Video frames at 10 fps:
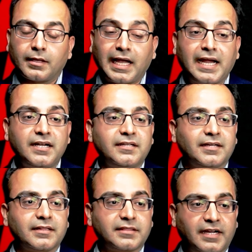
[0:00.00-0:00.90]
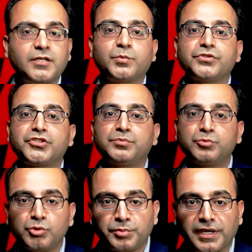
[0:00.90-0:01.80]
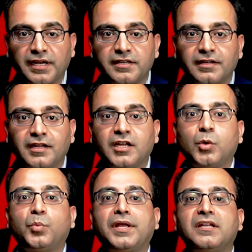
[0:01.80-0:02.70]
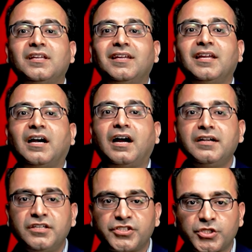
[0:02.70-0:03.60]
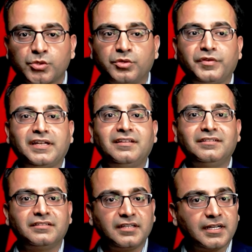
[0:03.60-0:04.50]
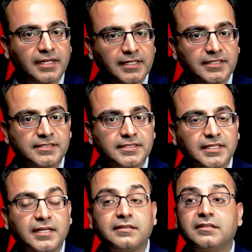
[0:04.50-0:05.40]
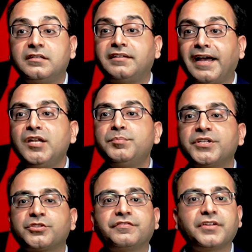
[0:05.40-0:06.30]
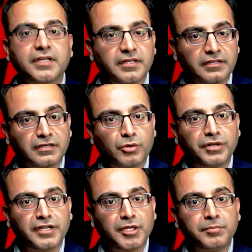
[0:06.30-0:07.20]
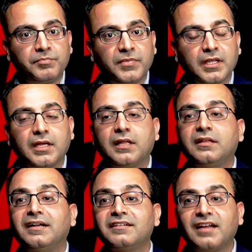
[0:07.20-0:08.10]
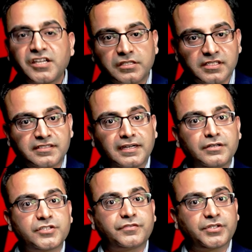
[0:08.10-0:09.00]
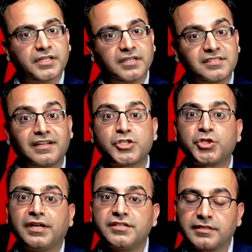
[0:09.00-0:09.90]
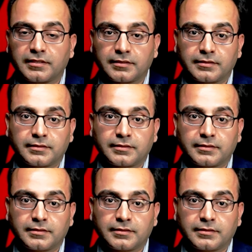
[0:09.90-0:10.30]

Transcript: And that was a moment when he understood, when he realized that the dynamics of cricket around him, the international standards for cricket are changing.